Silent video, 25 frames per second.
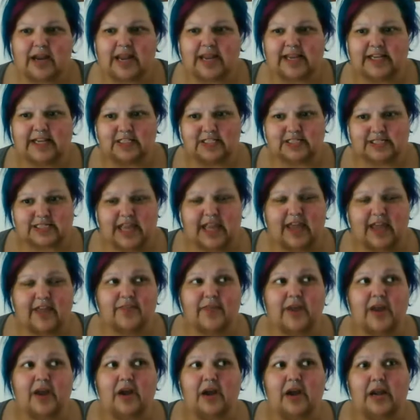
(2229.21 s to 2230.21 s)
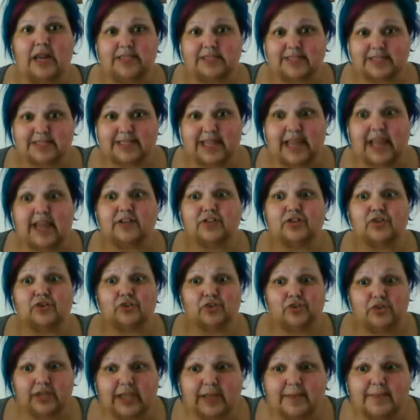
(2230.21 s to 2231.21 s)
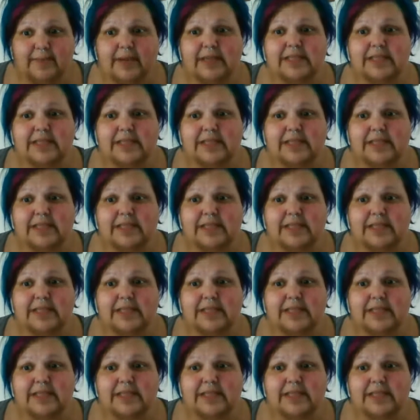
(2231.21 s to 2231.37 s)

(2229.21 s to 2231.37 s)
and I can stand there and stand to look